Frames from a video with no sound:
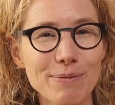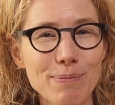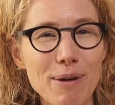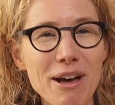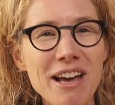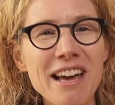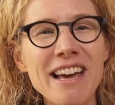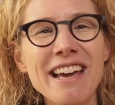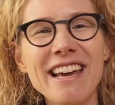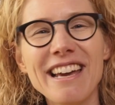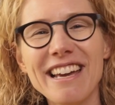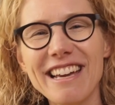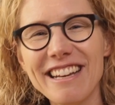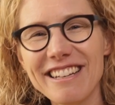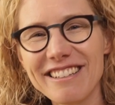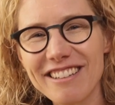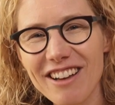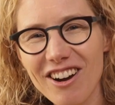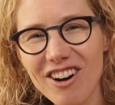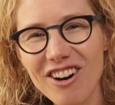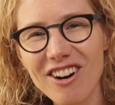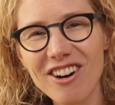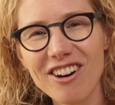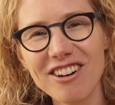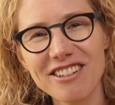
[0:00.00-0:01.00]
but it's
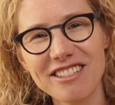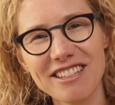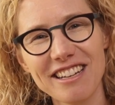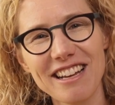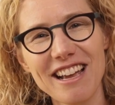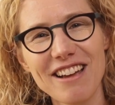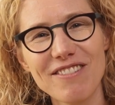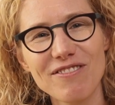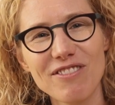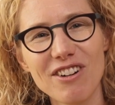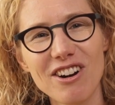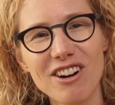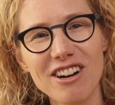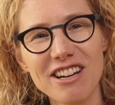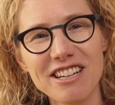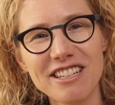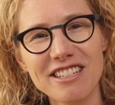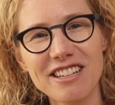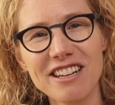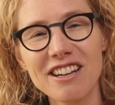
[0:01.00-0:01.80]
hard to get right,